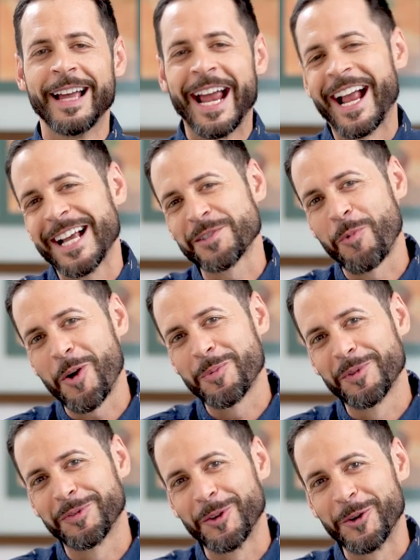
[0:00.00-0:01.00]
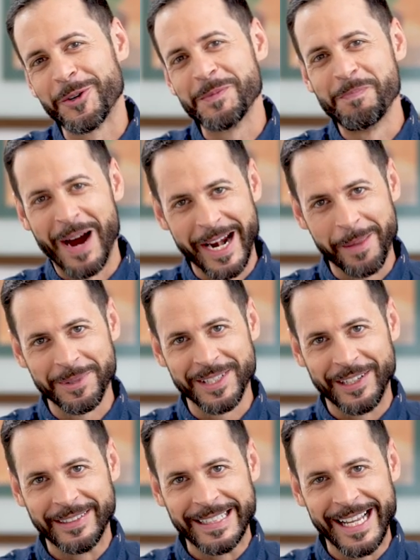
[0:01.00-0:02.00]
Hey guys, welcome to PHLEARN. My name is
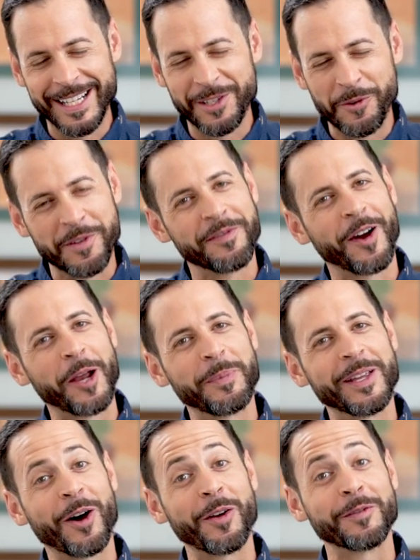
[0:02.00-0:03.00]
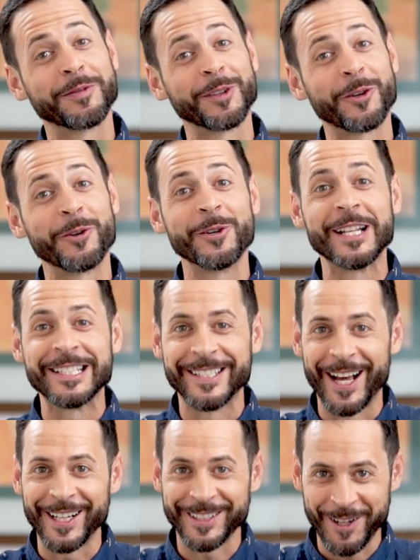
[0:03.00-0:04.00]
Aaron Nace. You can find me on
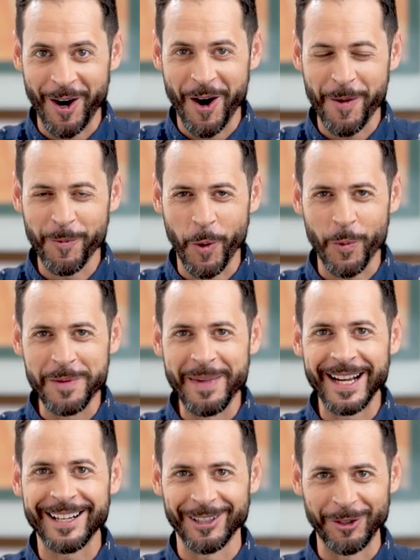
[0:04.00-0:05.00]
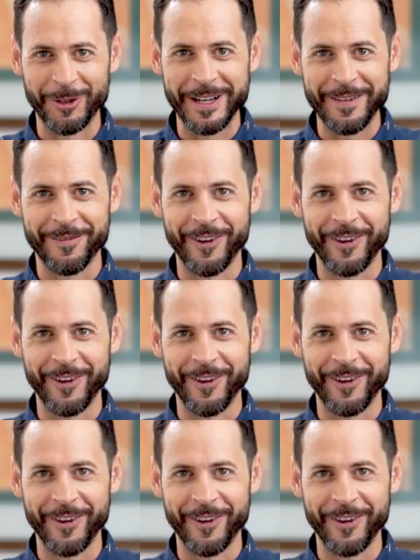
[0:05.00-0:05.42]
phlearn.com where we make learning